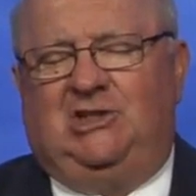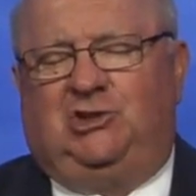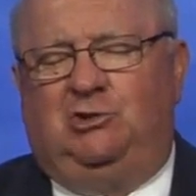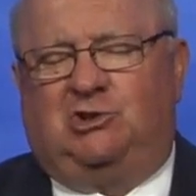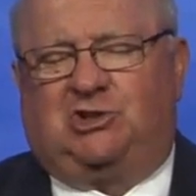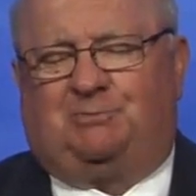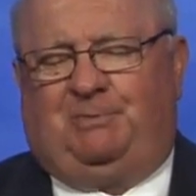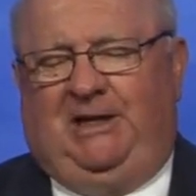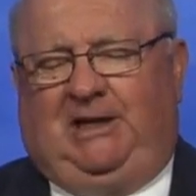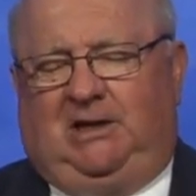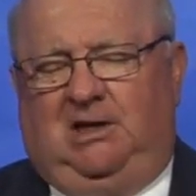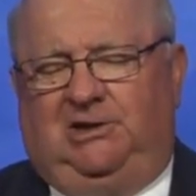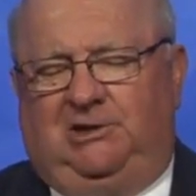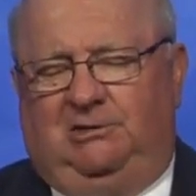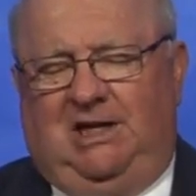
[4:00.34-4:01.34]
as you speak
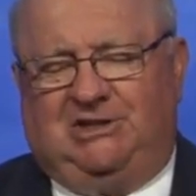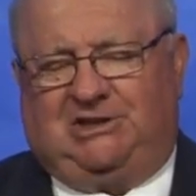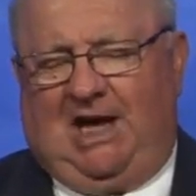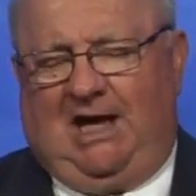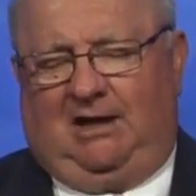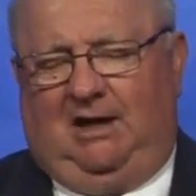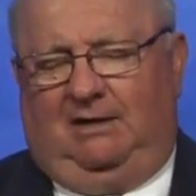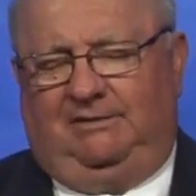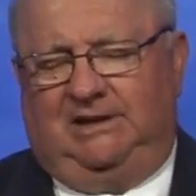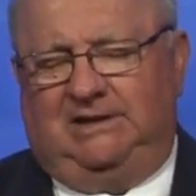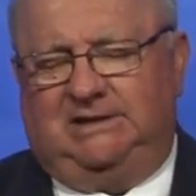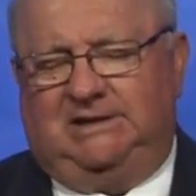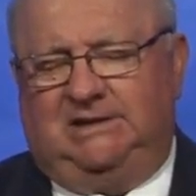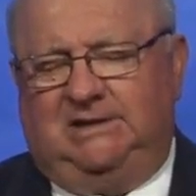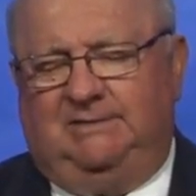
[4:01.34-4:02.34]
unto us out of
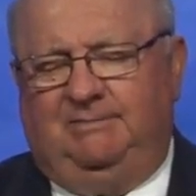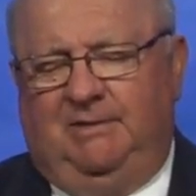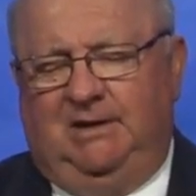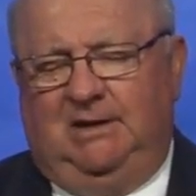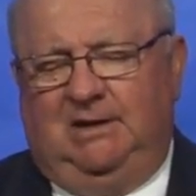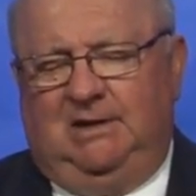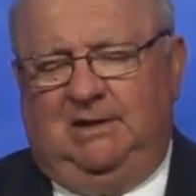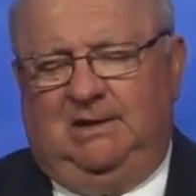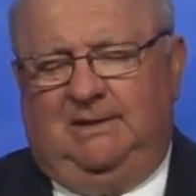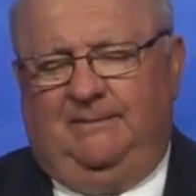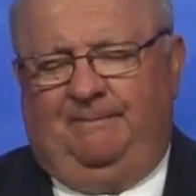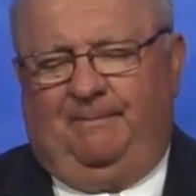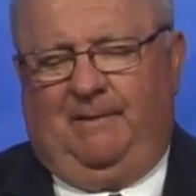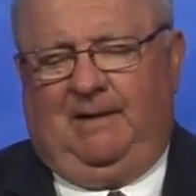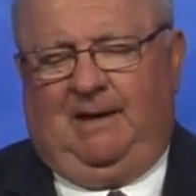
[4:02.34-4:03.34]
it.
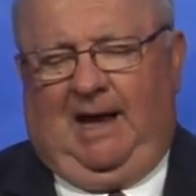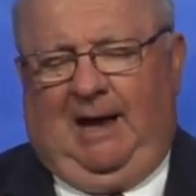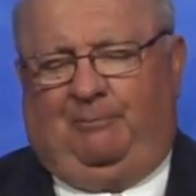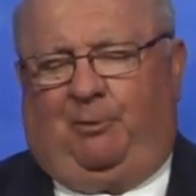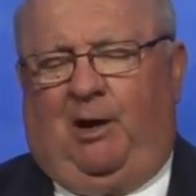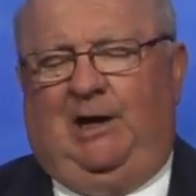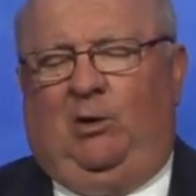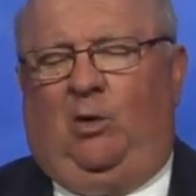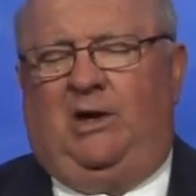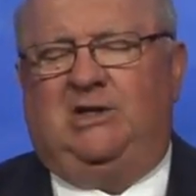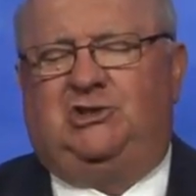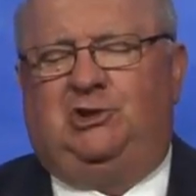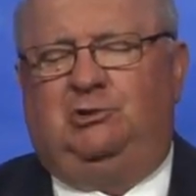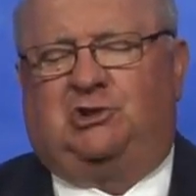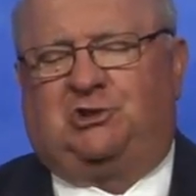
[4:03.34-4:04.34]
I pray, Lord,
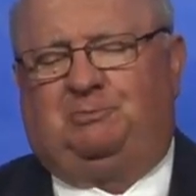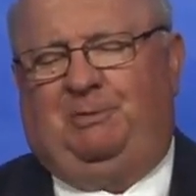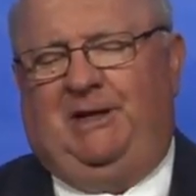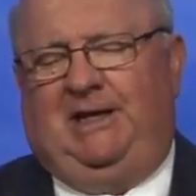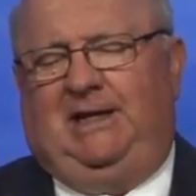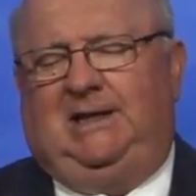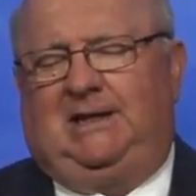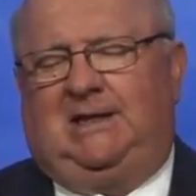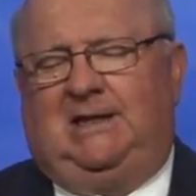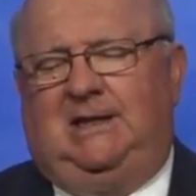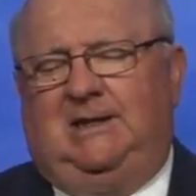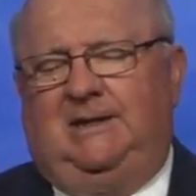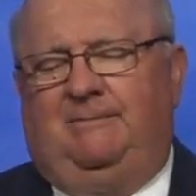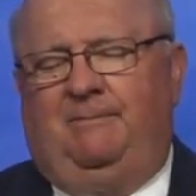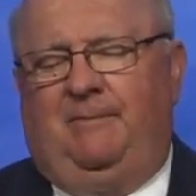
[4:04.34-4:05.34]
as you speak,
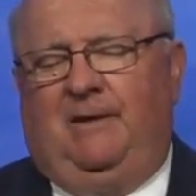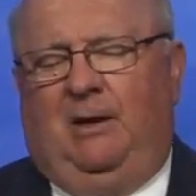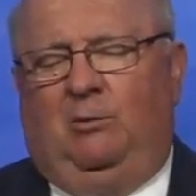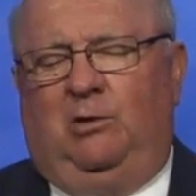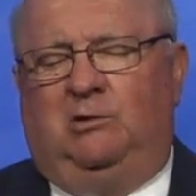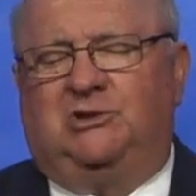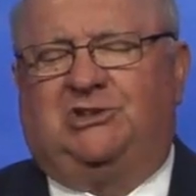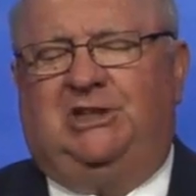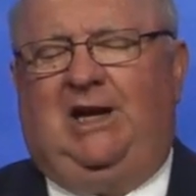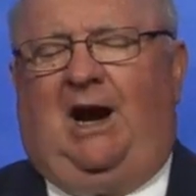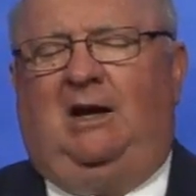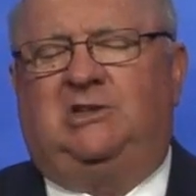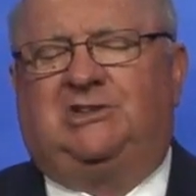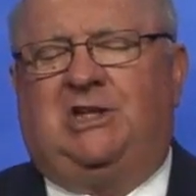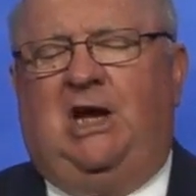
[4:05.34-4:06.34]
that we'll see
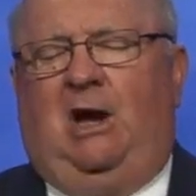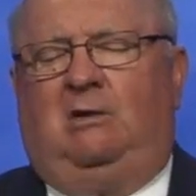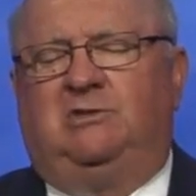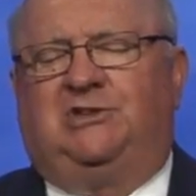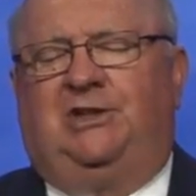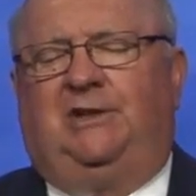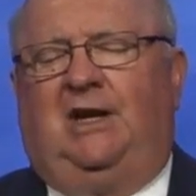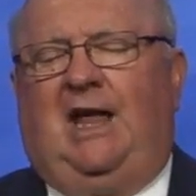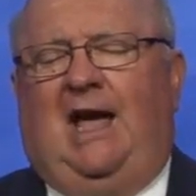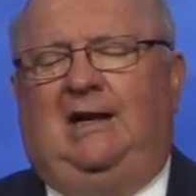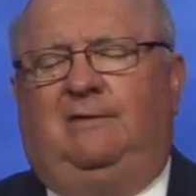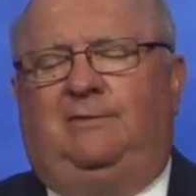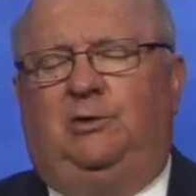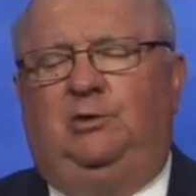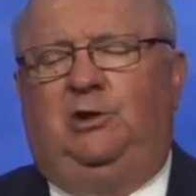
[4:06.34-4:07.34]
ourselves in the light
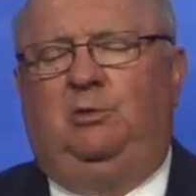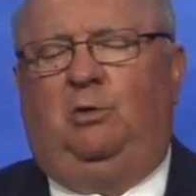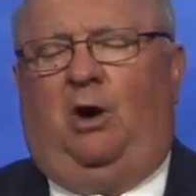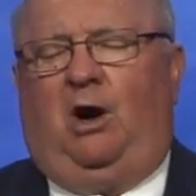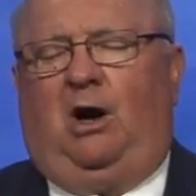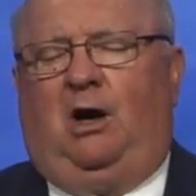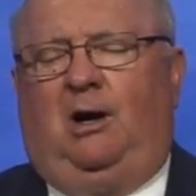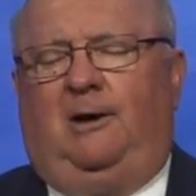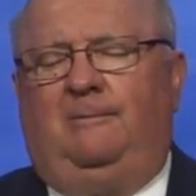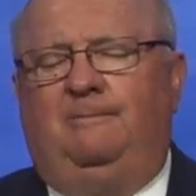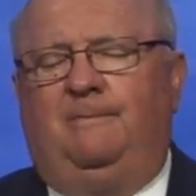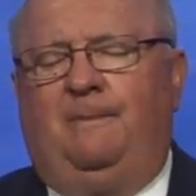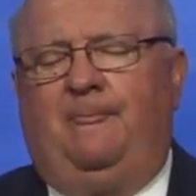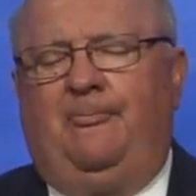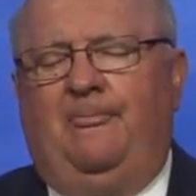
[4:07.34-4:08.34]
of who you are,
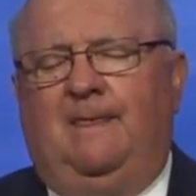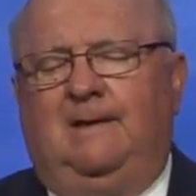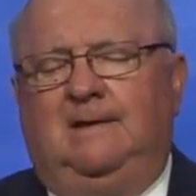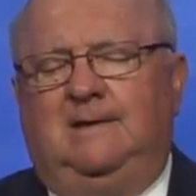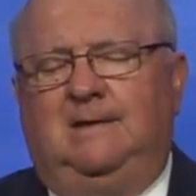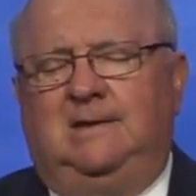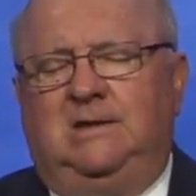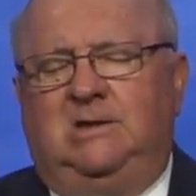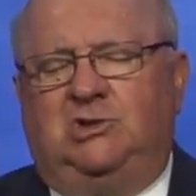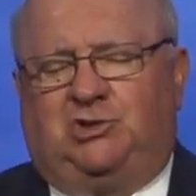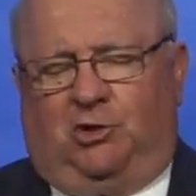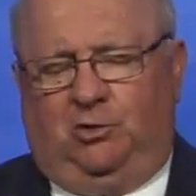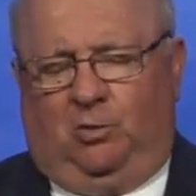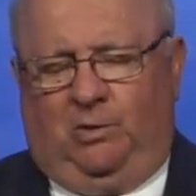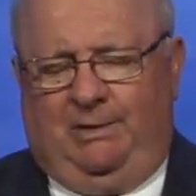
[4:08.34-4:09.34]

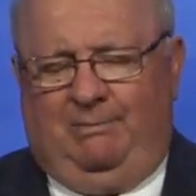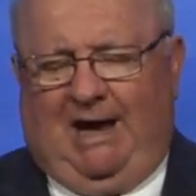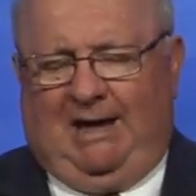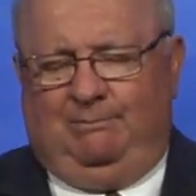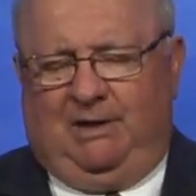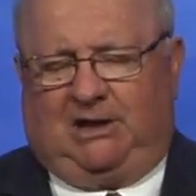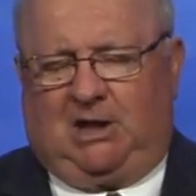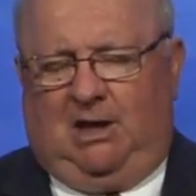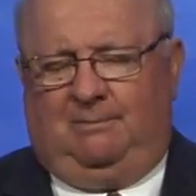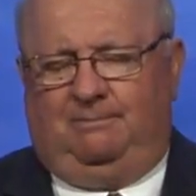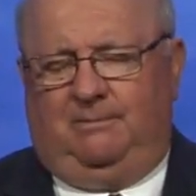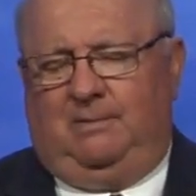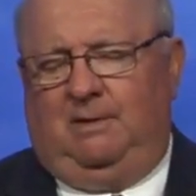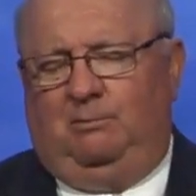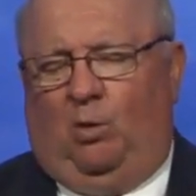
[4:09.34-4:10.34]
so that we might become
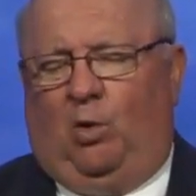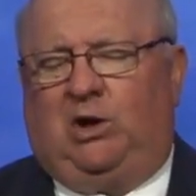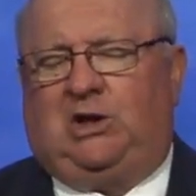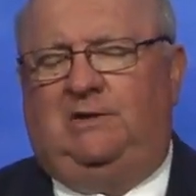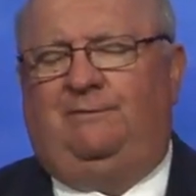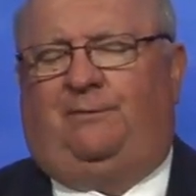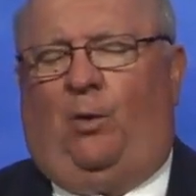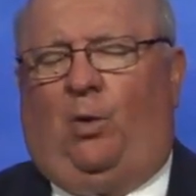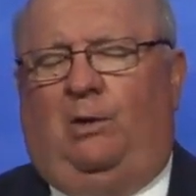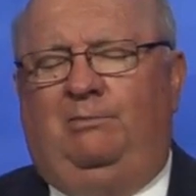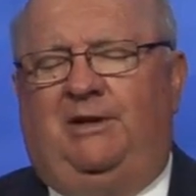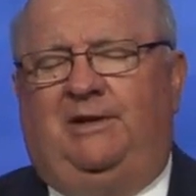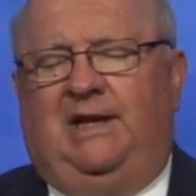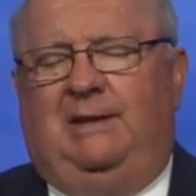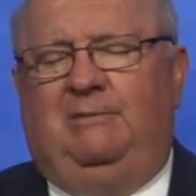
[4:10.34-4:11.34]
more conformed
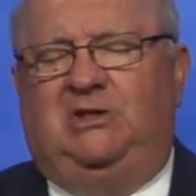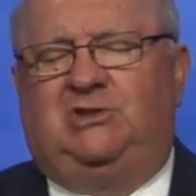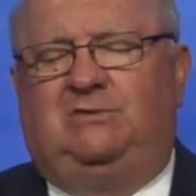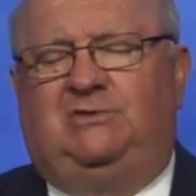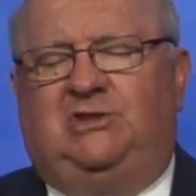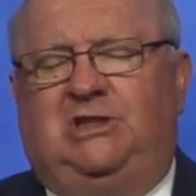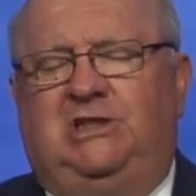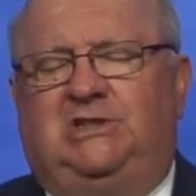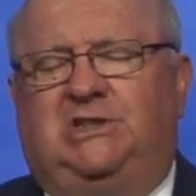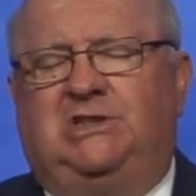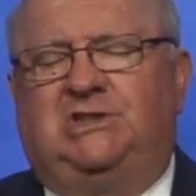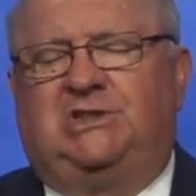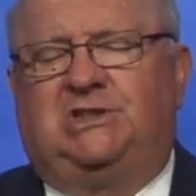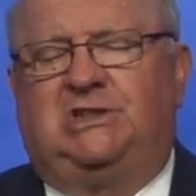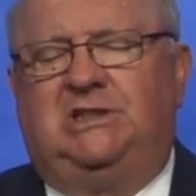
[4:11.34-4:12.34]
to the image of
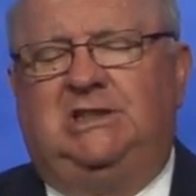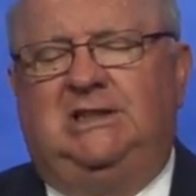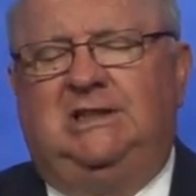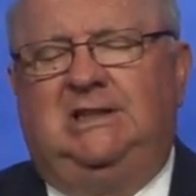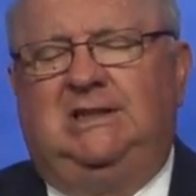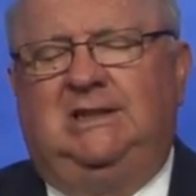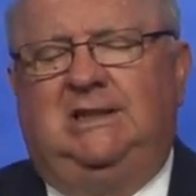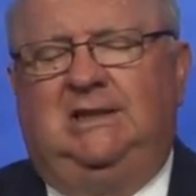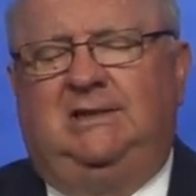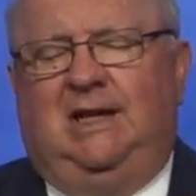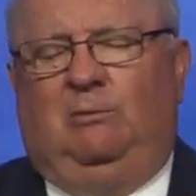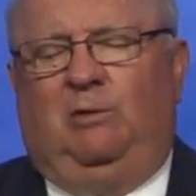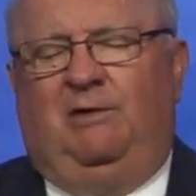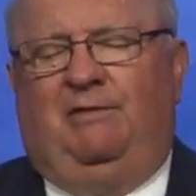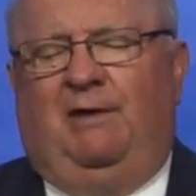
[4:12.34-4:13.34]
Jesus
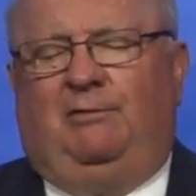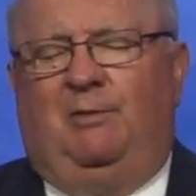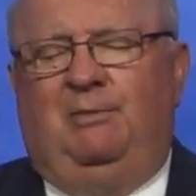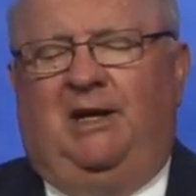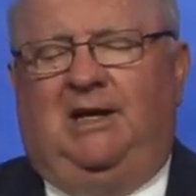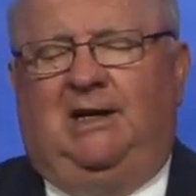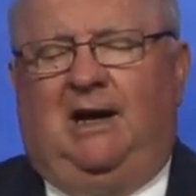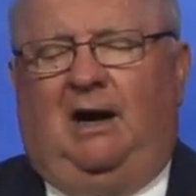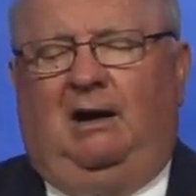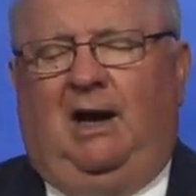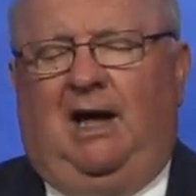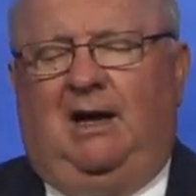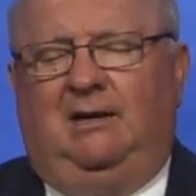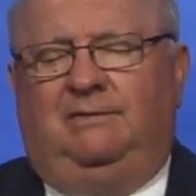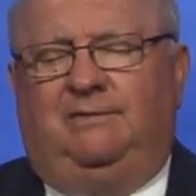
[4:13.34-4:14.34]
than we've ever been in our
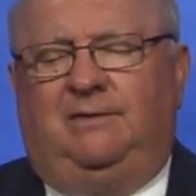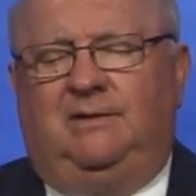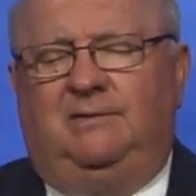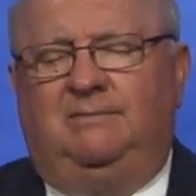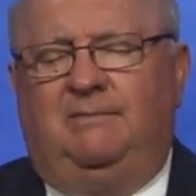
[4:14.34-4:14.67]
life.